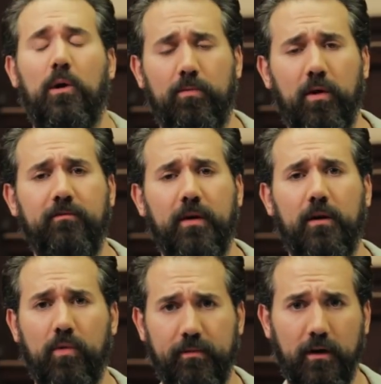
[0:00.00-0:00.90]
Our brave men
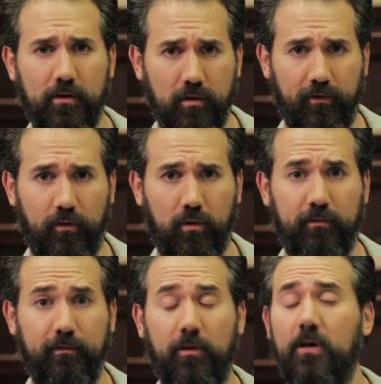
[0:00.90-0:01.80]
and women in
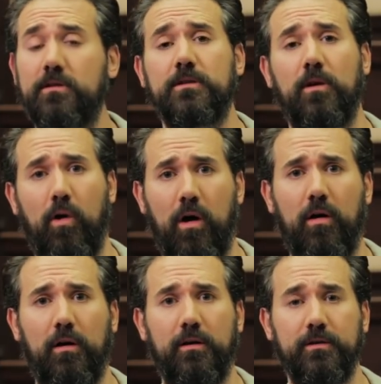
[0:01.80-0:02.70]
uniform fought so
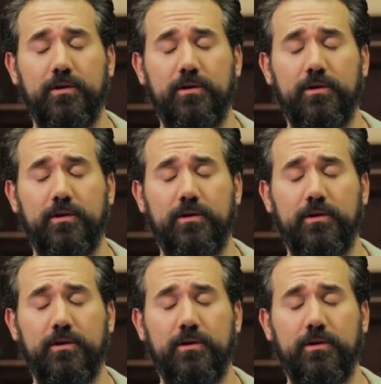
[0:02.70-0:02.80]
hard